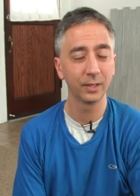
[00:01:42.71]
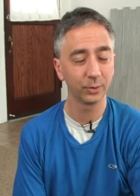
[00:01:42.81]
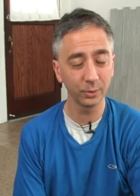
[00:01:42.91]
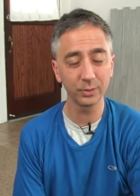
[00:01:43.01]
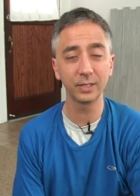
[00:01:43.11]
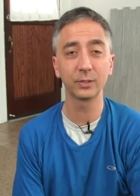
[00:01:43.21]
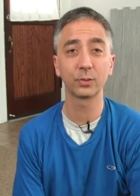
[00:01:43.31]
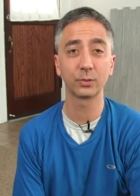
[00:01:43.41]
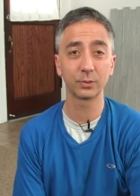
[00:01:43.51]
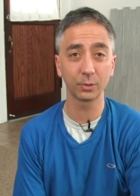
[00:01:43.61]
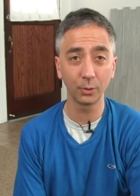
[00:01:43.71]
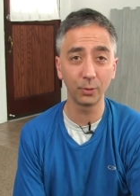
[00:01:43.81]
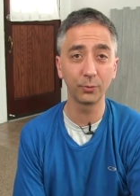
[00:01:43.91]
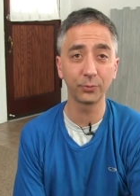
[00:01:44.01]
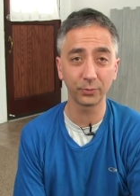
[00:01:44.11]
Those things are
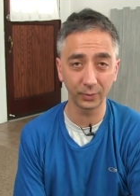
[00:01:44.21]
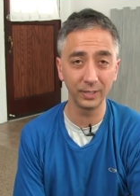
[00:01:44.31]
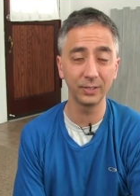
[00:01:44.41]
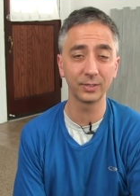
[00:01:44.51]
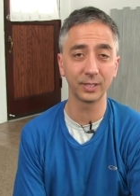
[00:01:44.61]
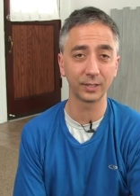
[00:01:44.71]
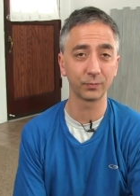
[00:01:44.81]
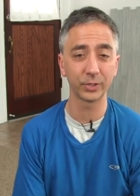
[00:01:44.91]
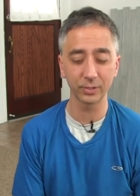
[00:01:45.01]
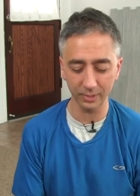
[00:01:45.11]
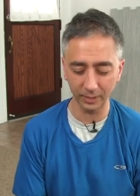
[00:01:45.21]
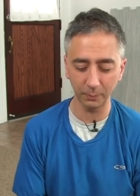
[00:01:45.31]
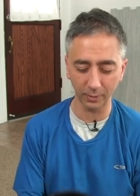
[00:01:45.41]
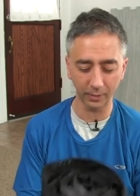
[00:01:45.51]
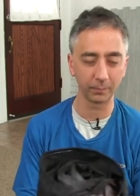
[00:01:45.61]
so freezing to
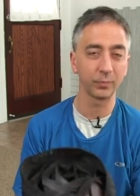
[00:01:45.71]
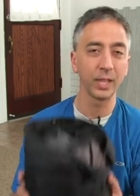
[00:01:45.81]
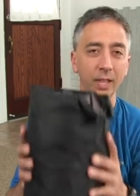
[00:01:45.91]
sleep on.